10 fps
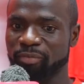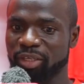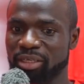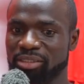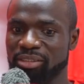
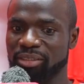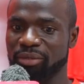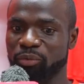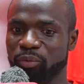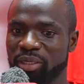and
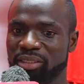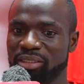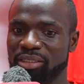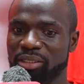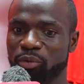what
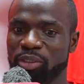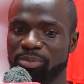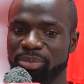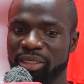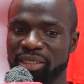he was
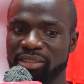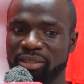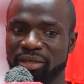playing